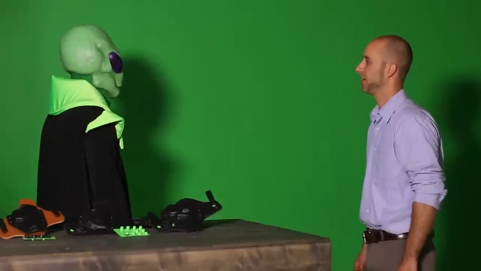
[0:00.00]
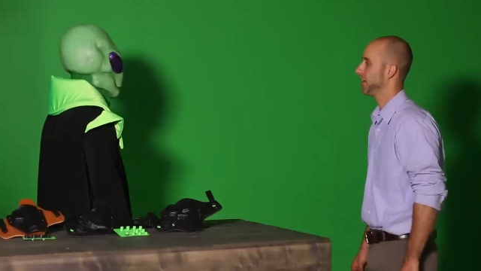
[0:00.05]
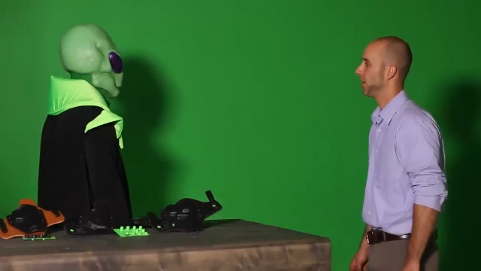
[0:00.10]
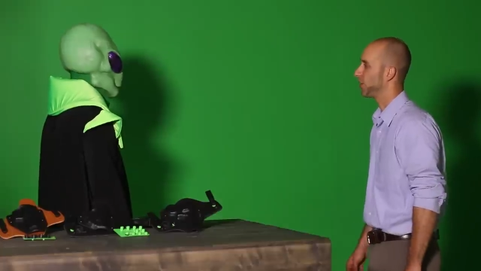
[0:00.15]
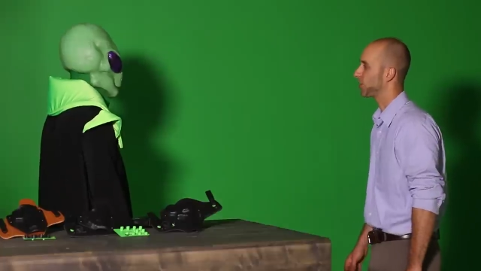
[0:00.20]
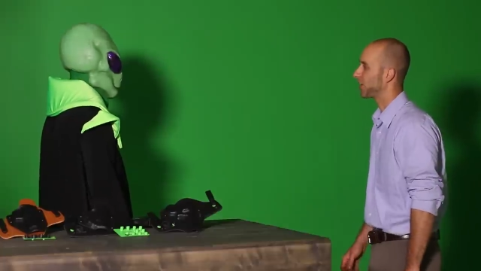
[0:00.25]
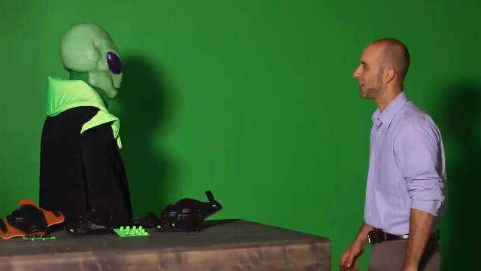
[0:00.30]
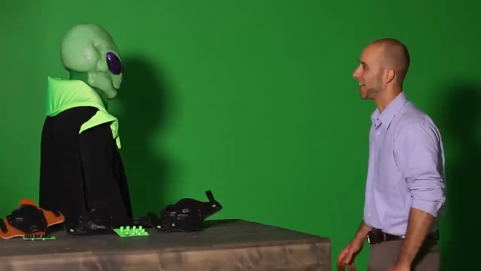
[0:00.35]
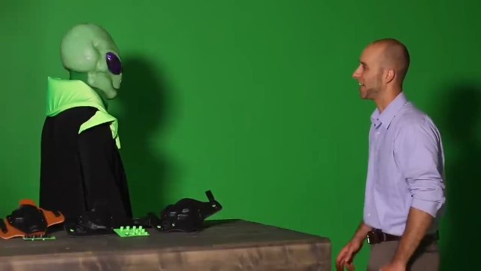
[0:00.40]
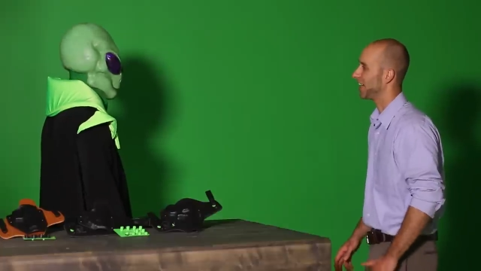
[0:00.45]

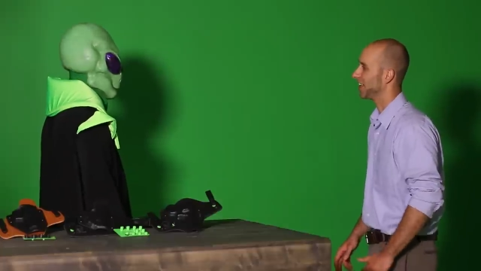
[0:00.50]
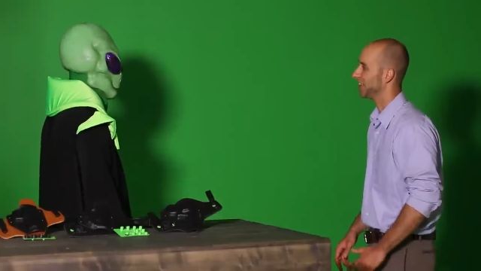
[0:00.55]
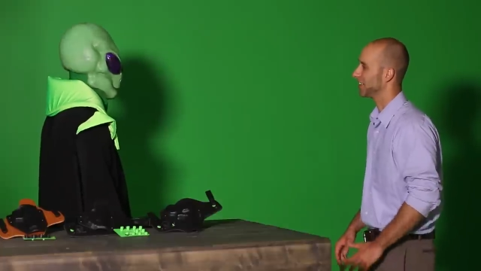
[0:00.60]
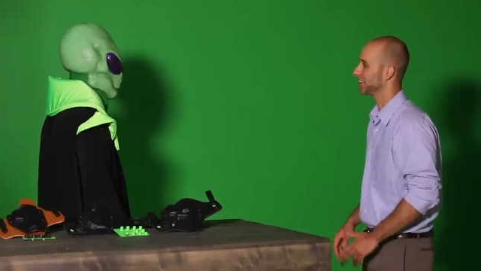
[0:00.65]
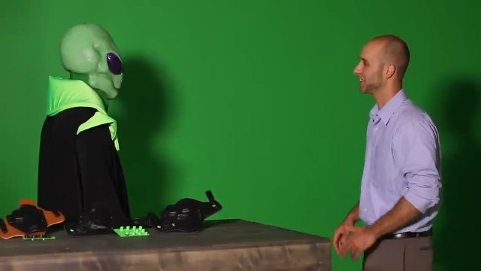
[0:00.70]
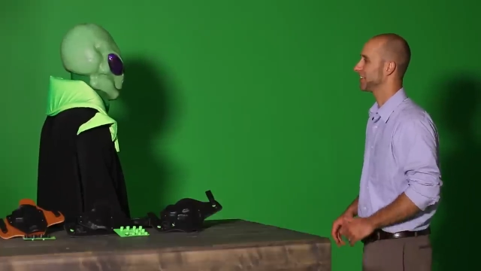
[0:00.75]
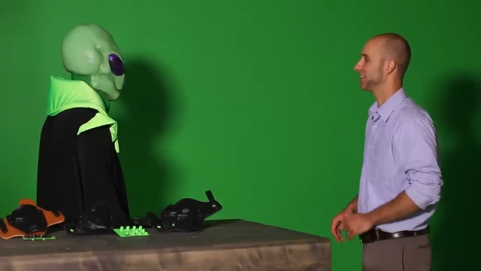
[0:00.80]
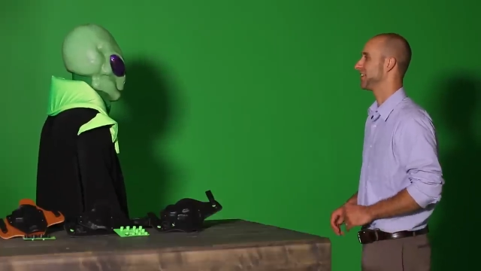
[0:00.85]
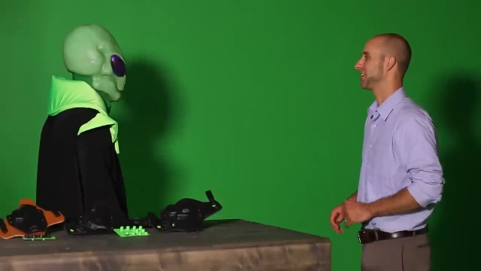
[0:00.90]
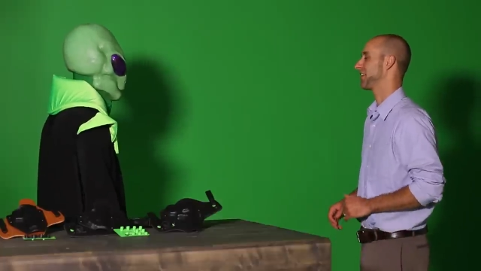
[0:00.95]
Okay
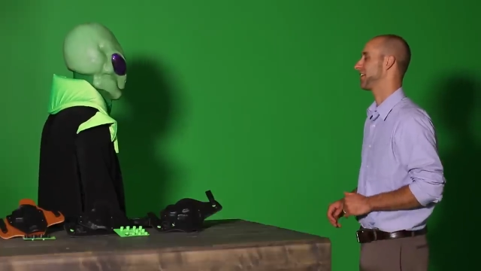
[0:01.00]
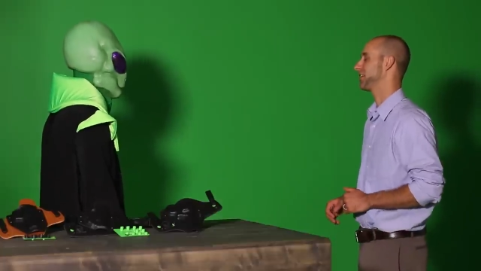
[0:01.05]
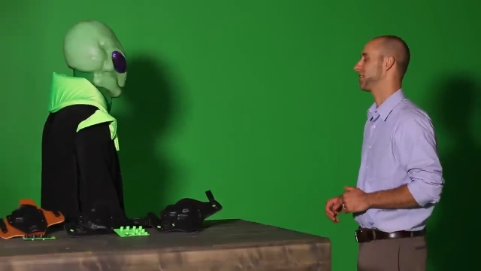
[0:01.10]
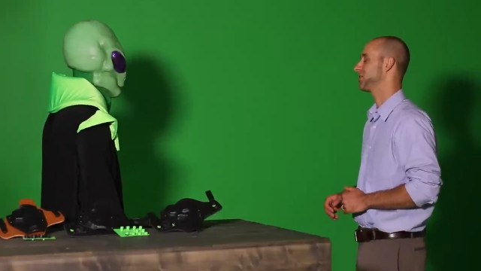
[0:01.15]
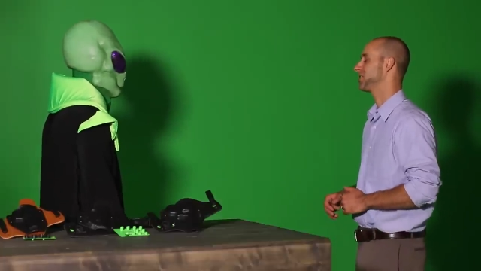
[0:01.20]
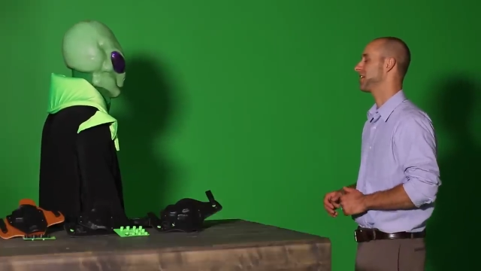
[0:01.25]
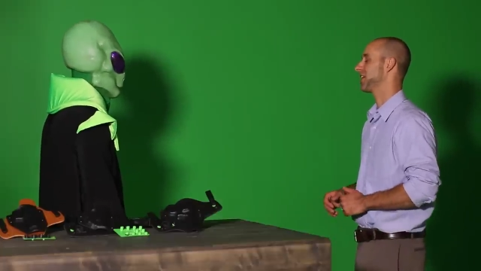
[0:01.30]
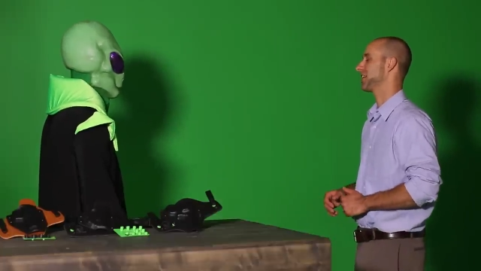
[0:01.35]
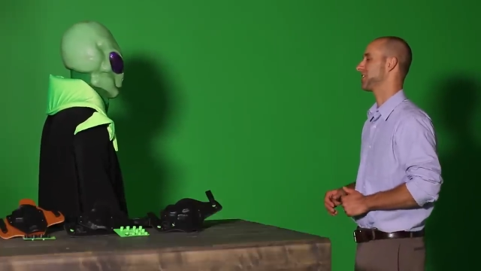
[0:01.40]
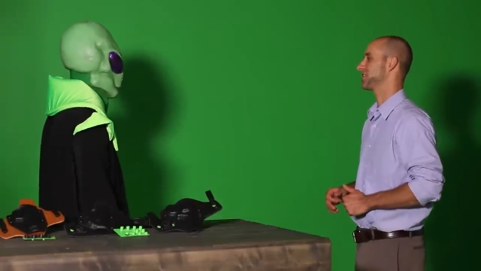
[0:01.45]
Alan, can
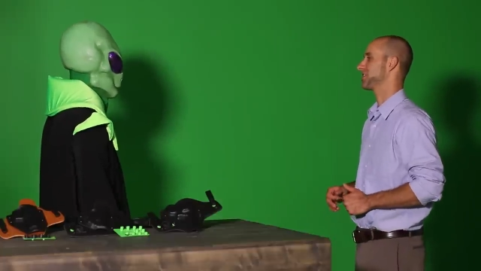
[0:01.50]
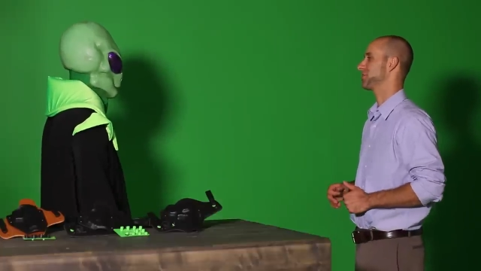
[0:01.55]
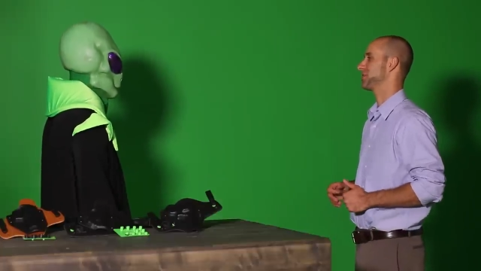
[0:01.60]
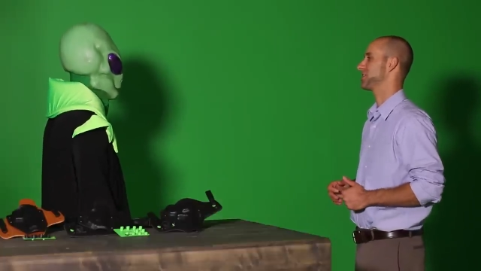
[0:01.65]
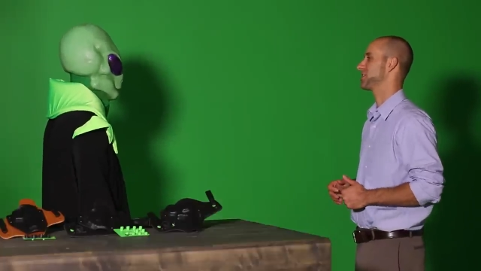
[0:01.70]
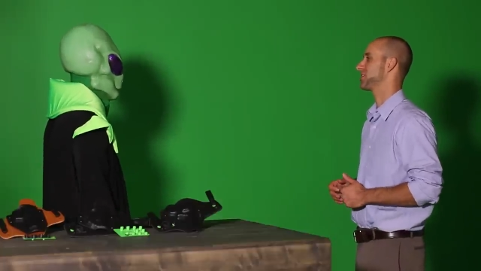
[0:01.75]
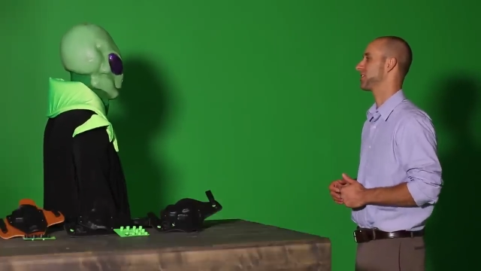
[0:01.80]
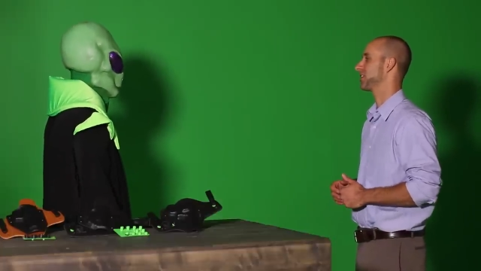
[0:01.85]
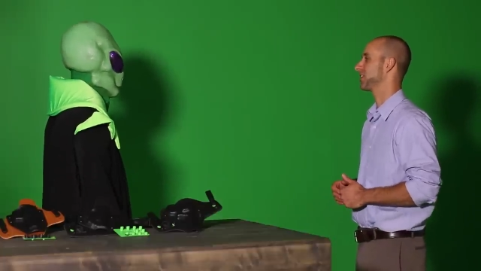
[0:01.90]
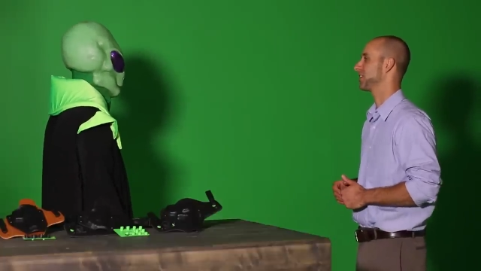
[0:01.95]
you tell us to
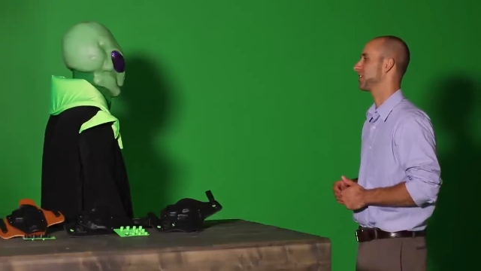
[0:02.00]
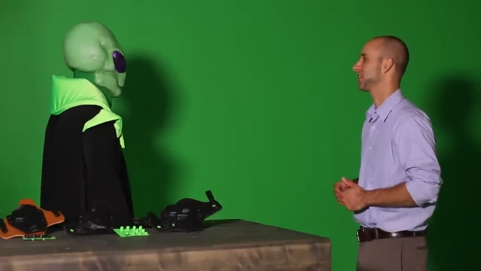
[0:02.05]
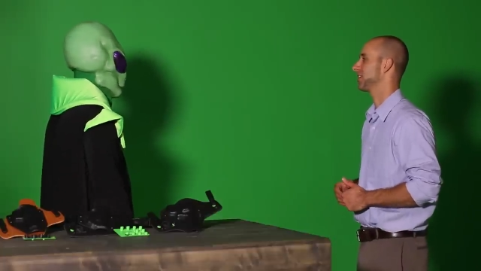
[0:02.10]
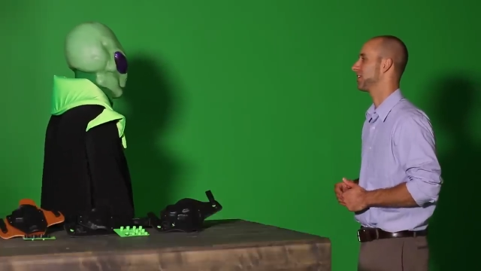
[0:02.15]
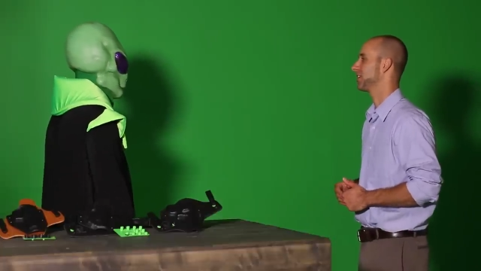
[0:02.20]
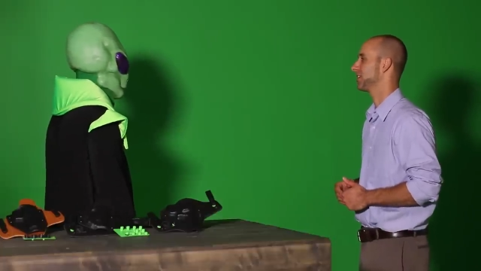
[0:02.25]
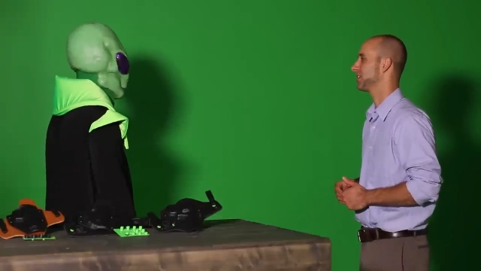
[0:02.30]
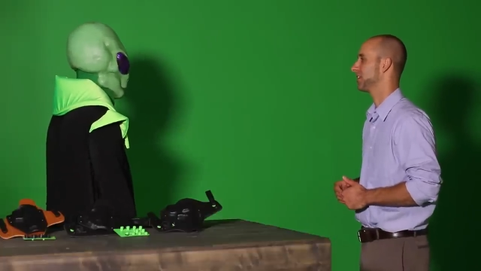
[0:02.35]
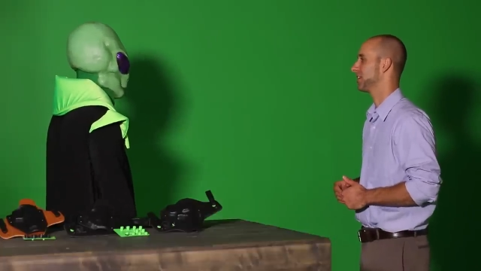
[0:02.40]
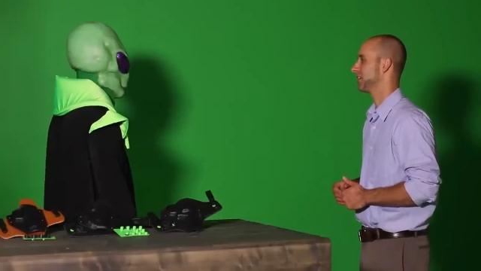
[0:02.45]
be sure
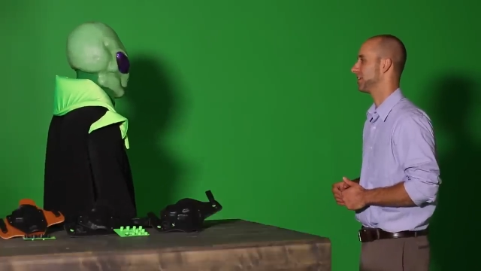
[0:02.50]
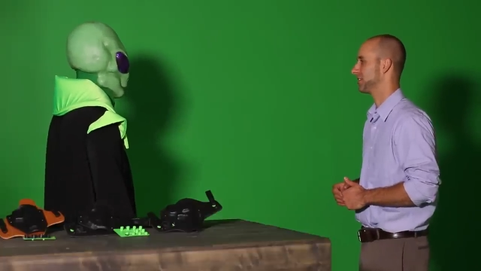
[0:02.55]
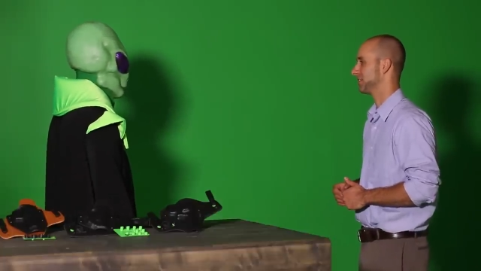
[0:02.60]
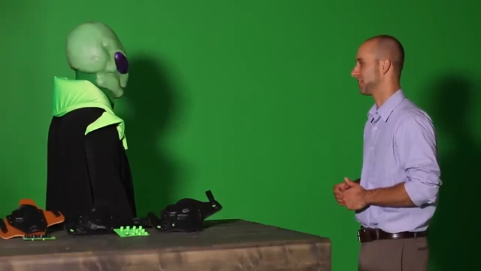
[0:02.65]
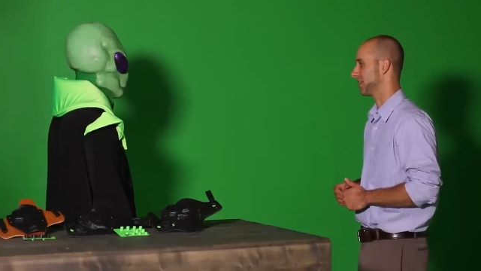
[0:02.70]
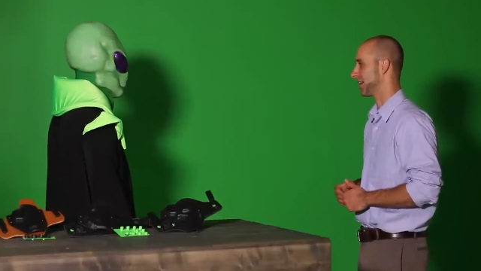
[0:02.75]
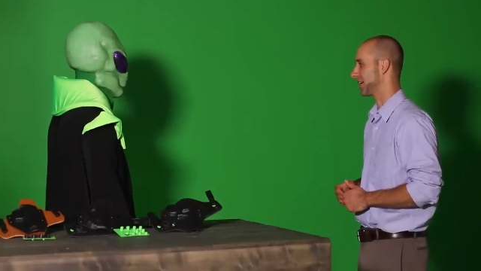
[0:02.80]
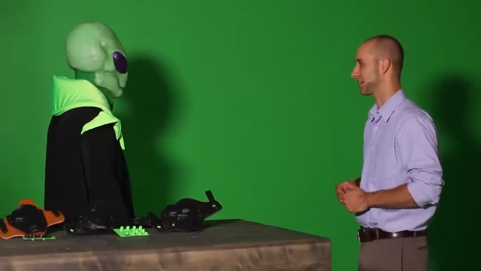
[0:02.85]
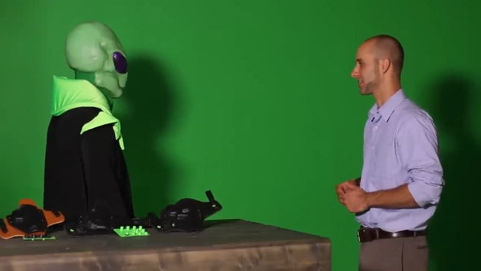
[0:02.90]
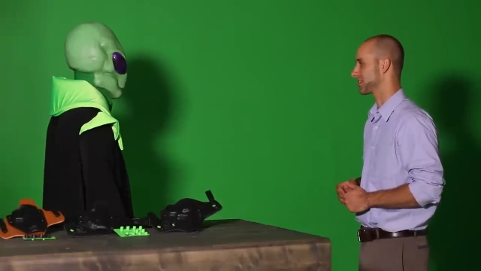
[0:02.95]

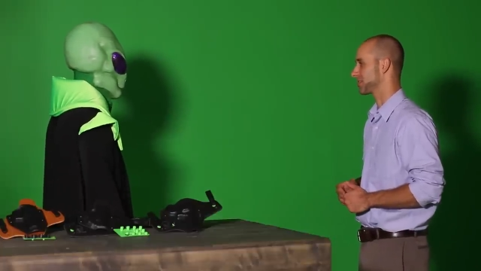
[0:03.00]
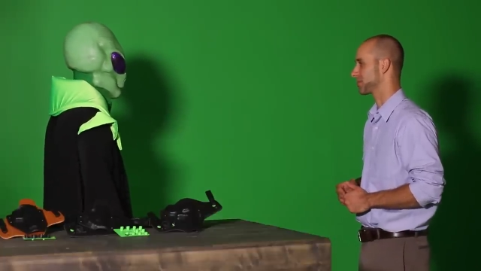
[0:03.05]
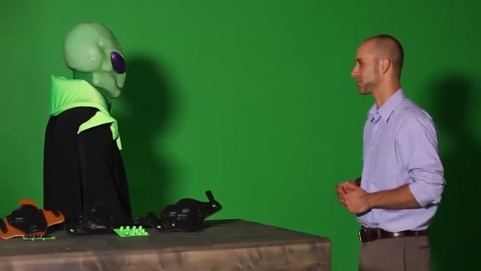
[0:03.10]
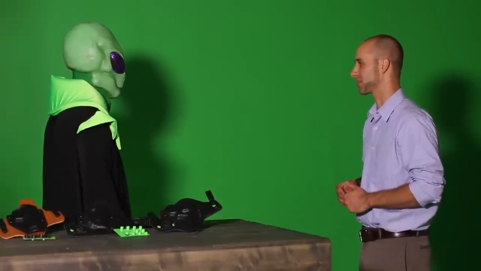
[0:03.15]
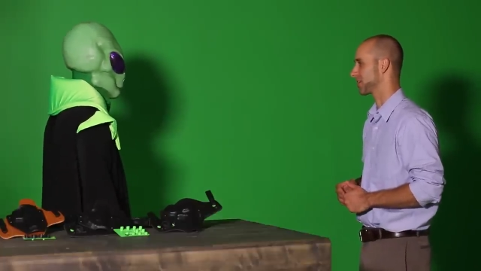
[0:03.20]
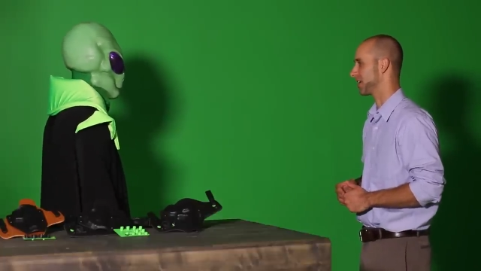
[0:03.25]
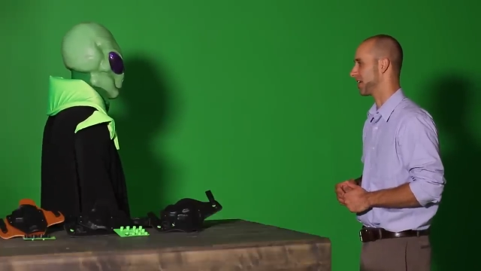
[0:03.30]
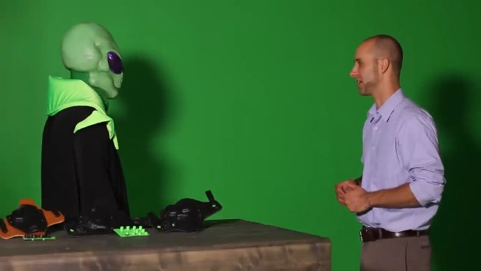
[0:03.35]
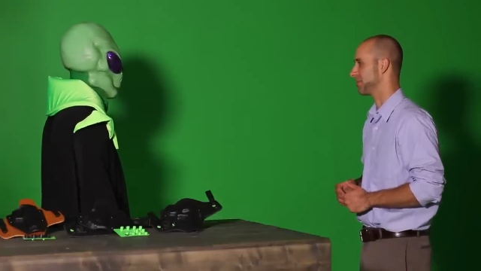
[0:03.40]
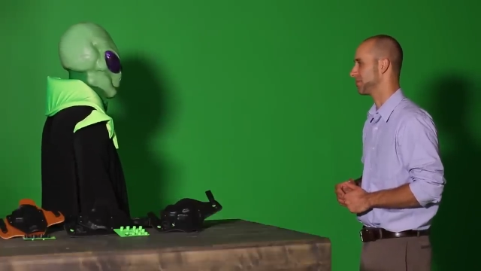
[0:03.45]
to like and
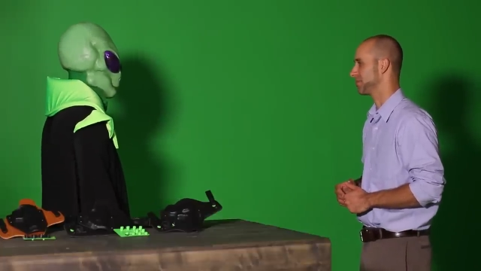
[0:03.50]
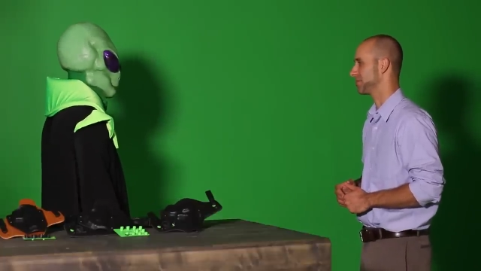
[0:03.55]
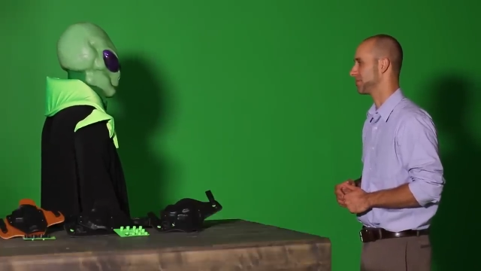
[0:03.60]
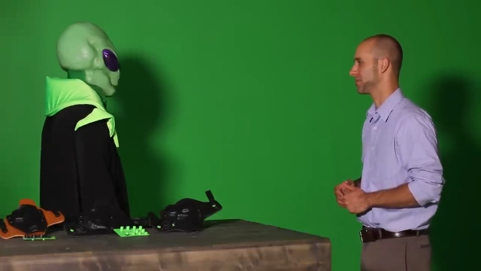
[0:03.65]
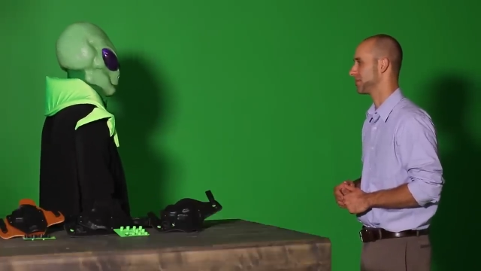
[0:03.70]
subscribe?